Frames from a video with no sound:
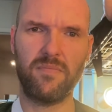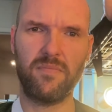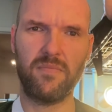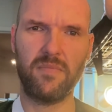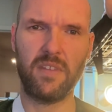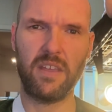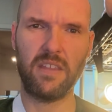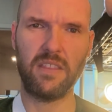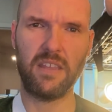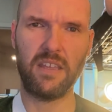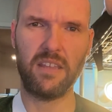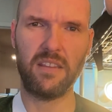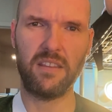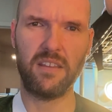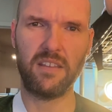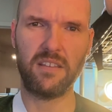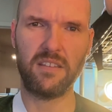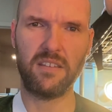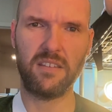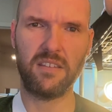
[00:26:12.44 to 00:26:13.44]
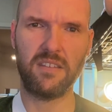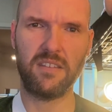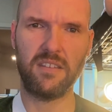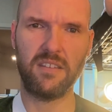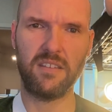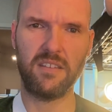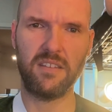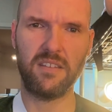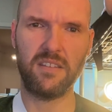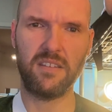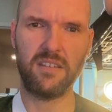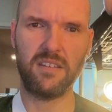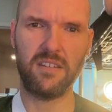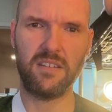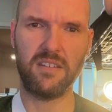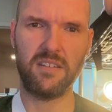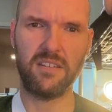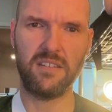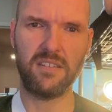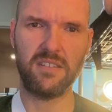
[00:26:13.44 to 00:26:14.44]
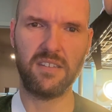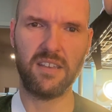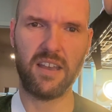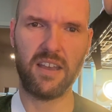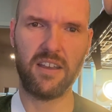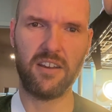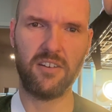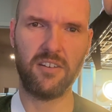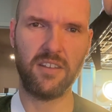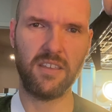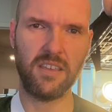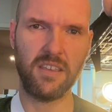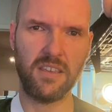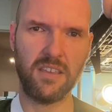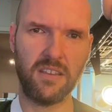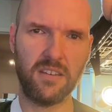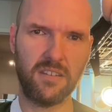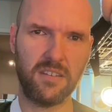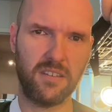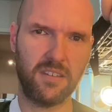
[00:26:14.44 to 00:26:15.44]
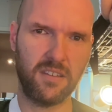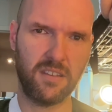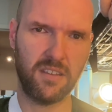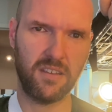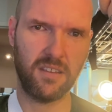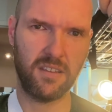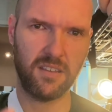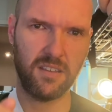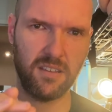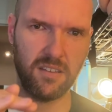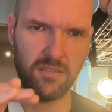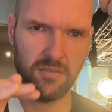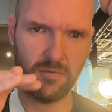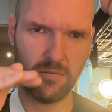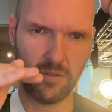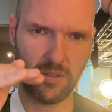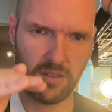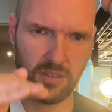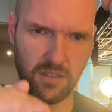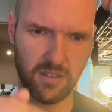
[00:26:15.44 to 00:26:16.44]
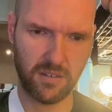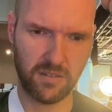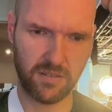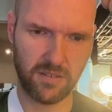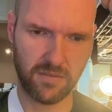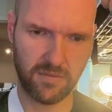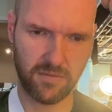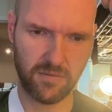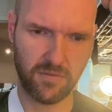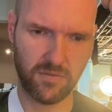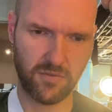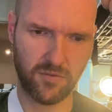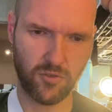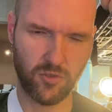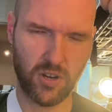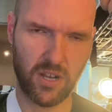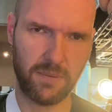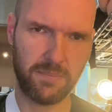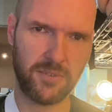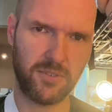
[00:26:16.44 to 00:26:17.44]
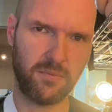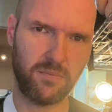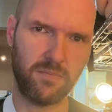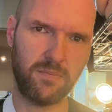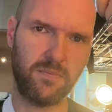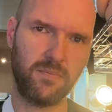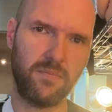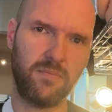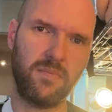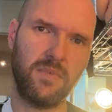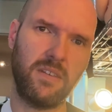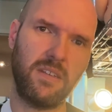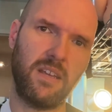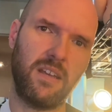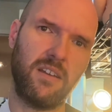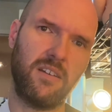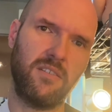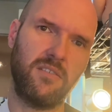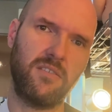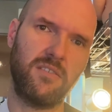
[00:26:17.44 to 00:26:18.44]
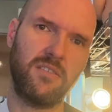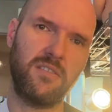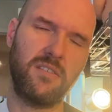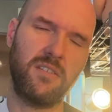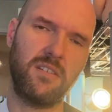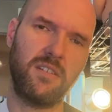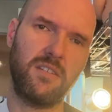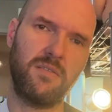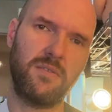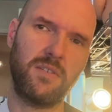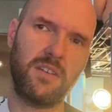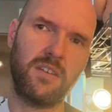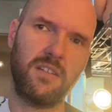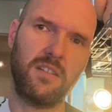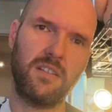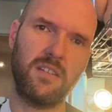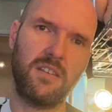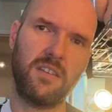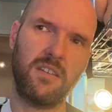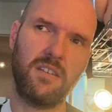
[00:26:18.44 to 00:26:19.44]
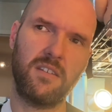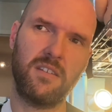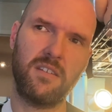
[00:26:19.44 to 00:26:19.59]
And that like the desire to eat really drops down significantly.